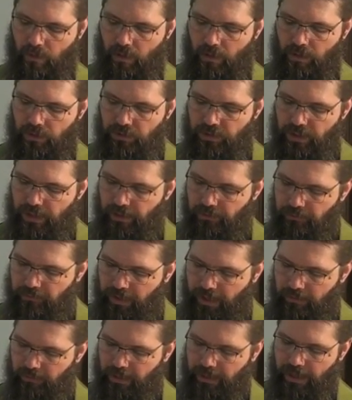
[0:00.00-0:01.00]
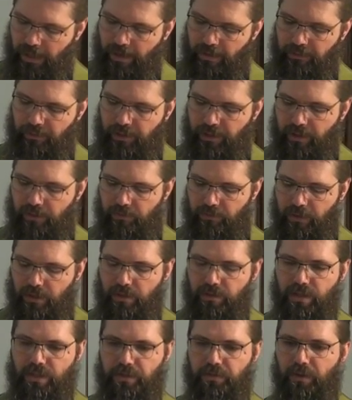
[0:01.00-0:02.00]
You see a family gathering of
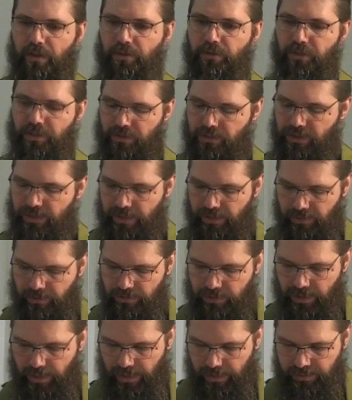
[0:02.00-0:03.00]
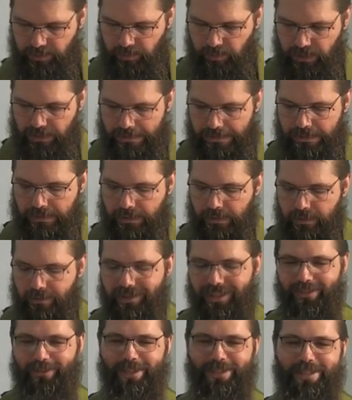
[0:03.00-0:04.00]
dysfunctional sinners, yes, but
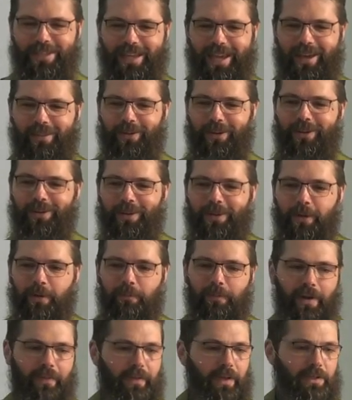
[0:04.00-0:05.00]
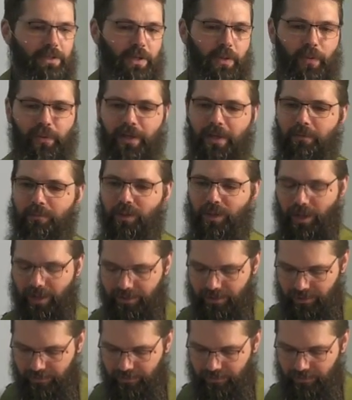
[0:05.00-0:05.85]
living together by the atoning blood